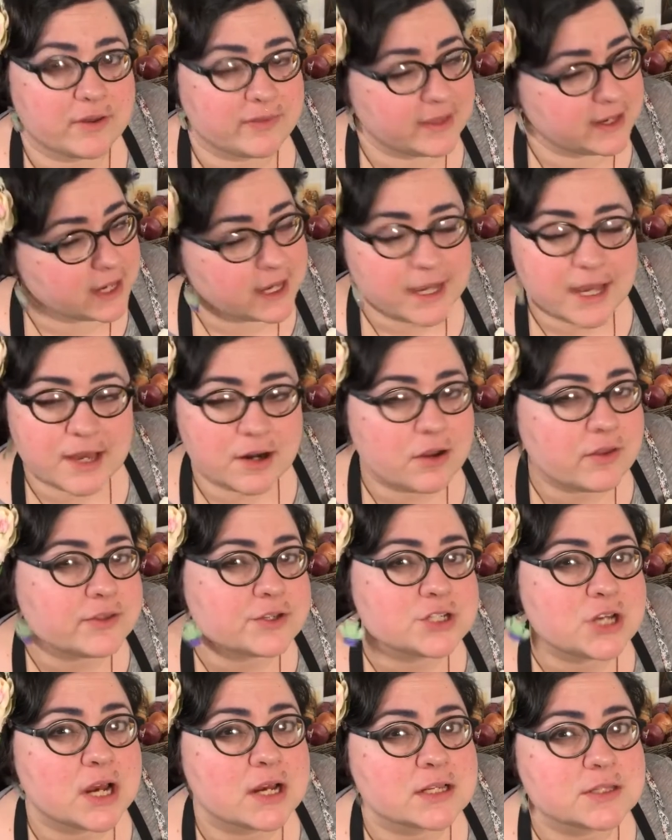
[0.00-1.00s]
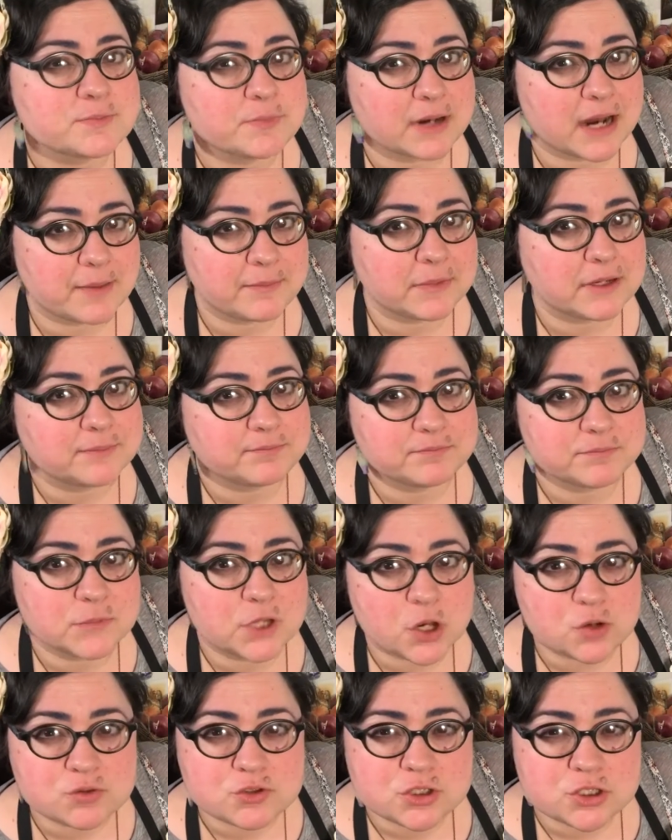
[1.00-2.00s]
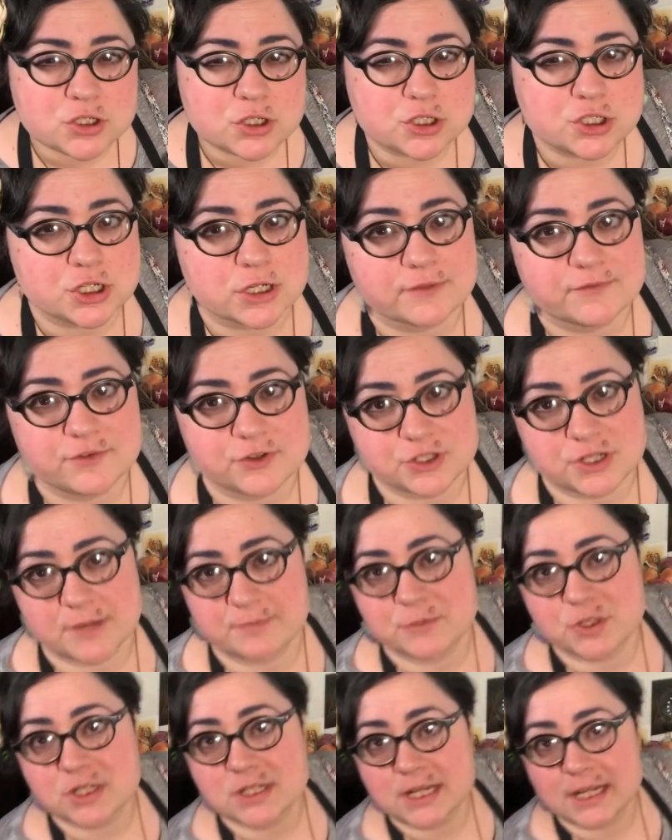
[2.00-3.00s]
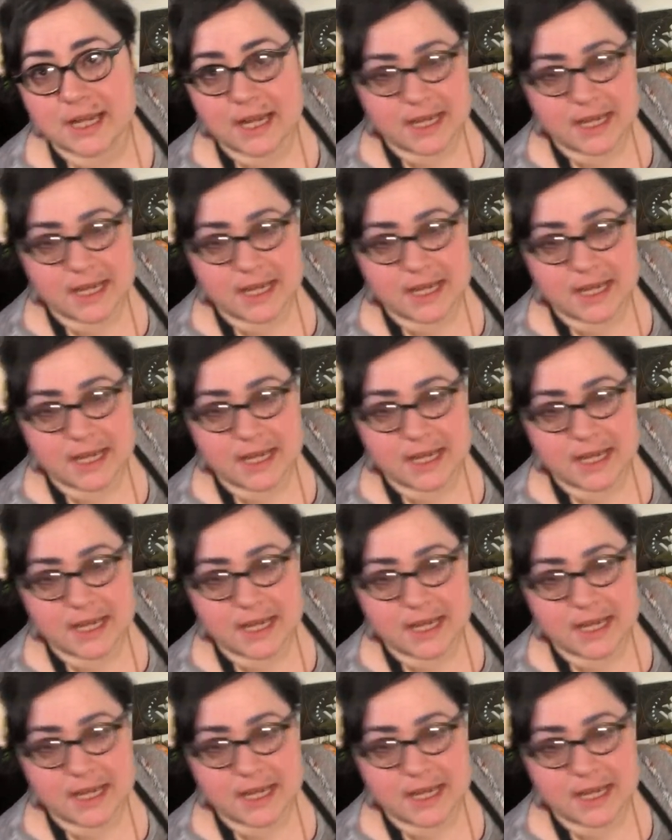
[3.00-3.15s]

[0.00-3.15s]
I think I got all the chunks, but I'm gonna go searching for some just in